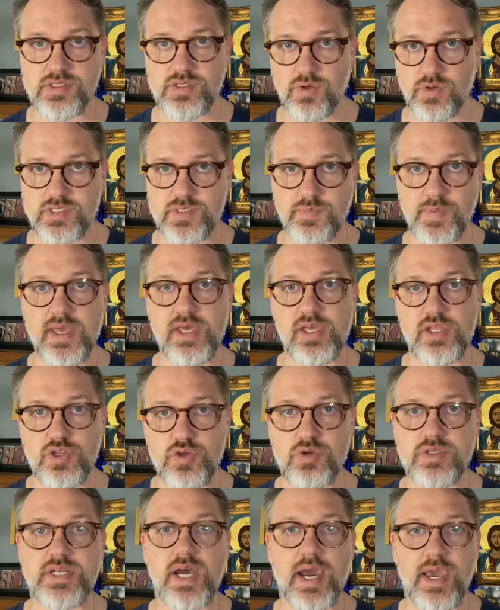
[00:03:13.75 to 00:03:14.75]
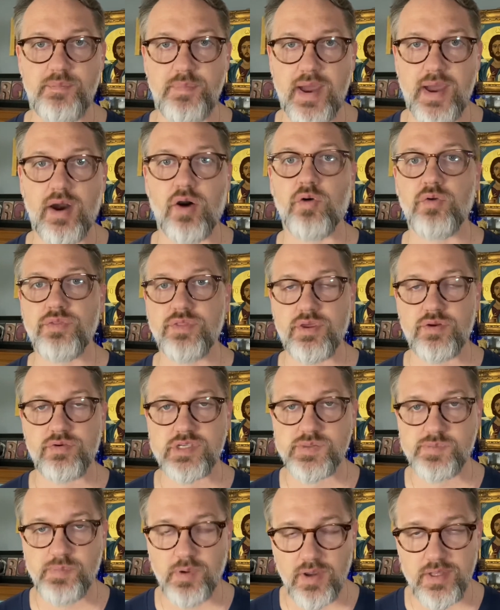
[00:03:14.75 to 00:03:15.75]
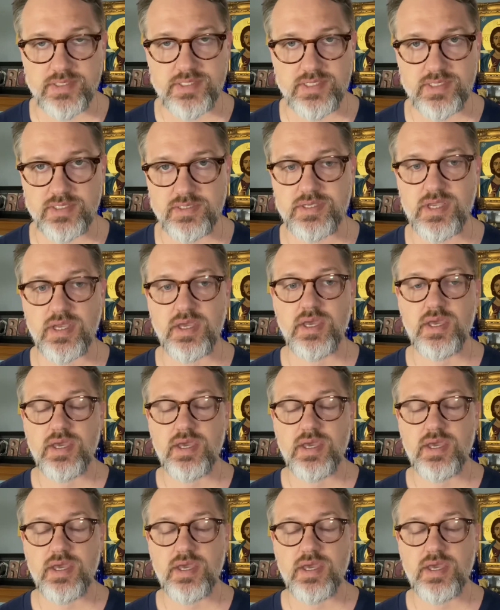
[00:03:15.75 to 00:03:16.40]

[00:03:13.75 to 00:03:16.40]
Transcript: So it's making you type out the responses